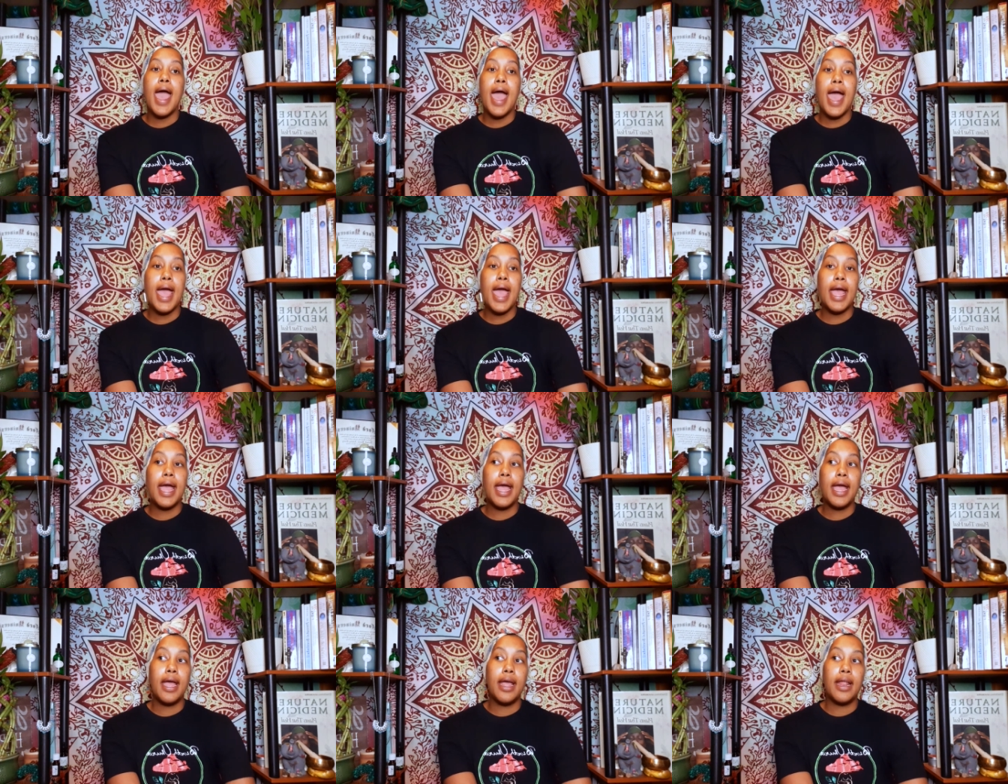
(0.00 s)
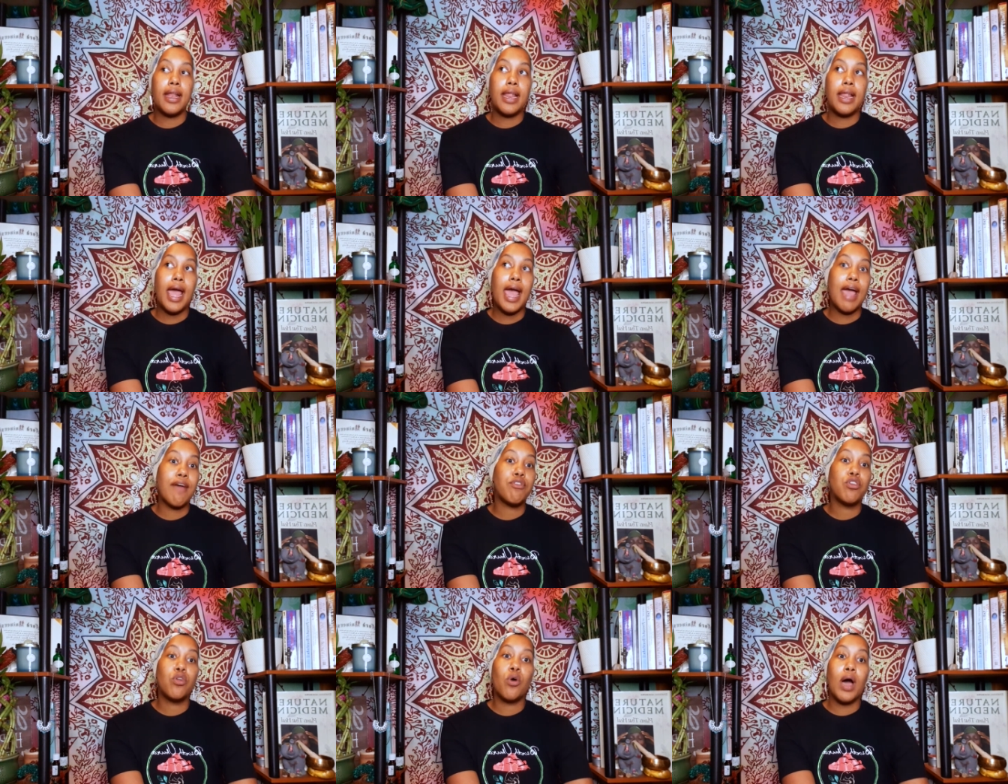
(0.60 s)
and
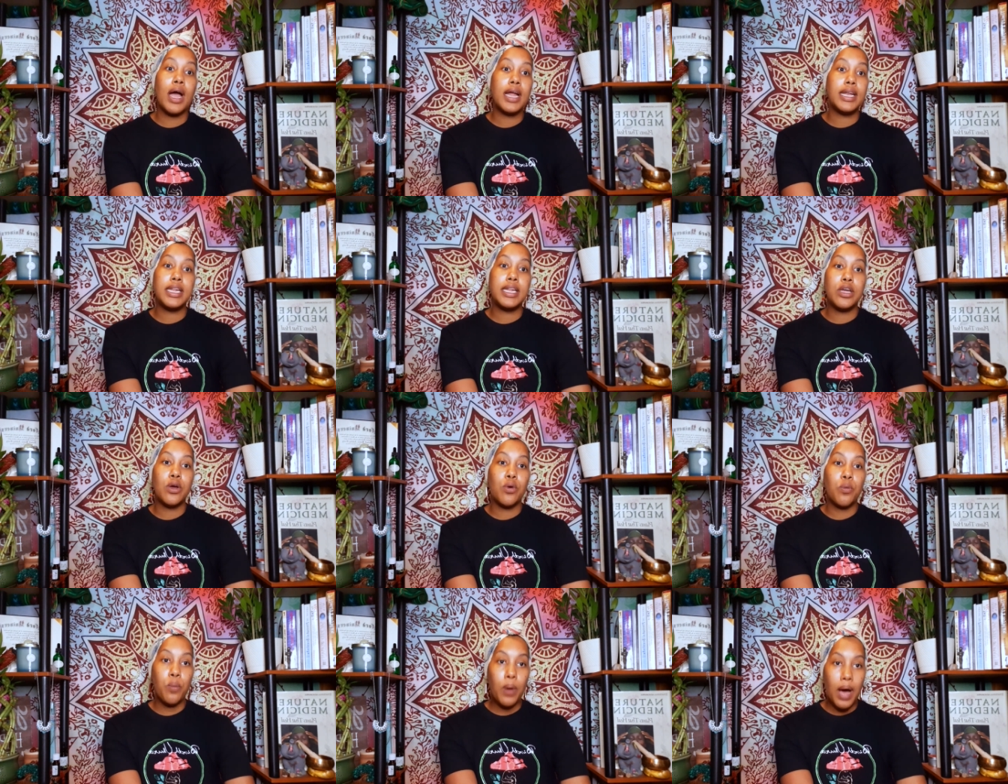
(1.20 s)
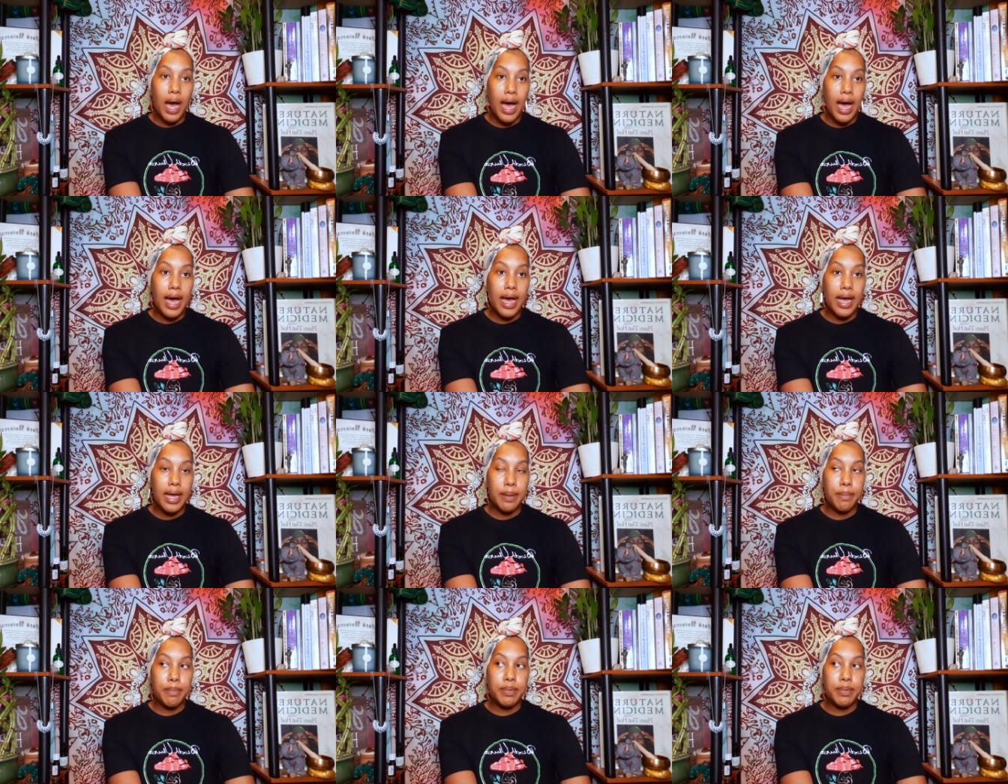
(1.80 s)
have no idea why,